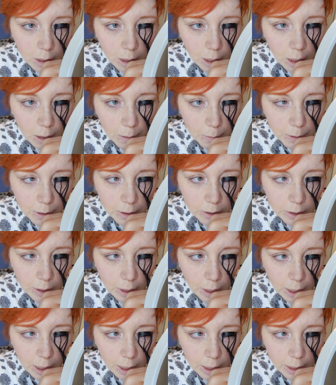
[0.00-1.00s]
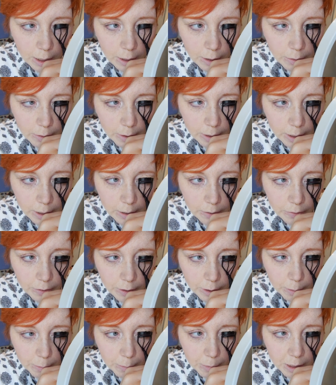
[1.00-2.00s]
I will say that doing this for
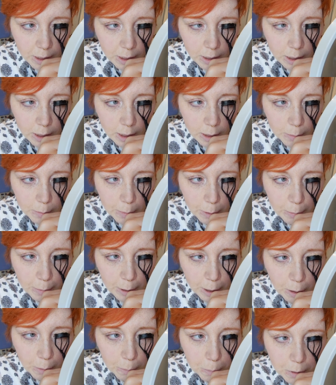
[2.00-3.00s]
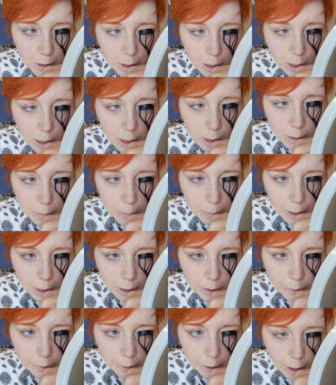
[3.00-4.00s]
some reason has made me go blind in my
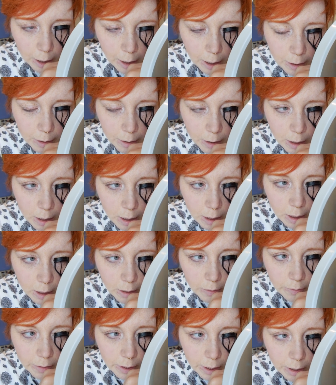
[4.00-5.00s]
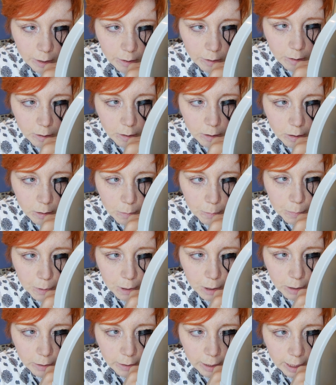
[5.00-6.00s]
other eye. Everything is all
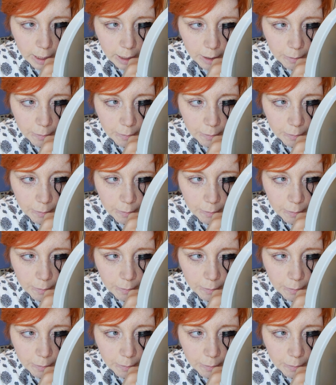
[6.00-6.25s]
blurry.